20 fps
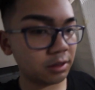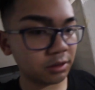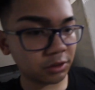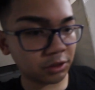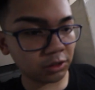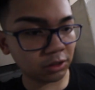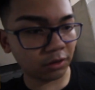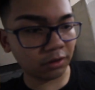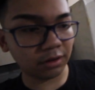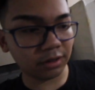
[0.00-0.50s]

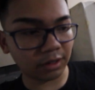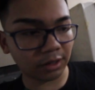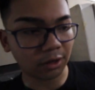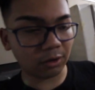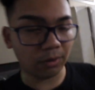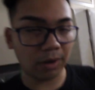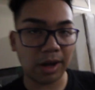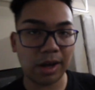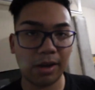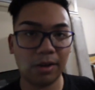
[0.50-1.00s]
show you the
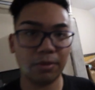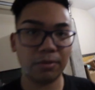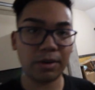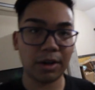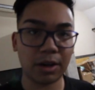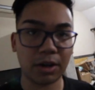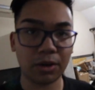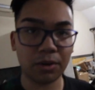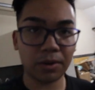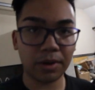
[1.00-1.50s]
ground
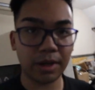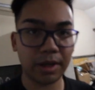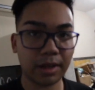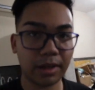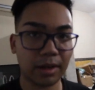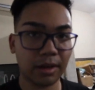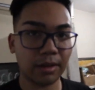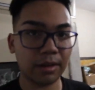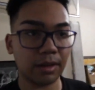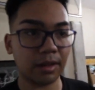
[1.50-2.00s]
right
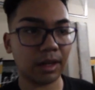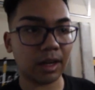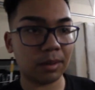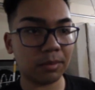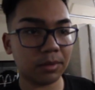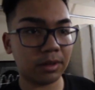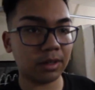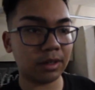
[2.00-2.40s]
quick and then I'm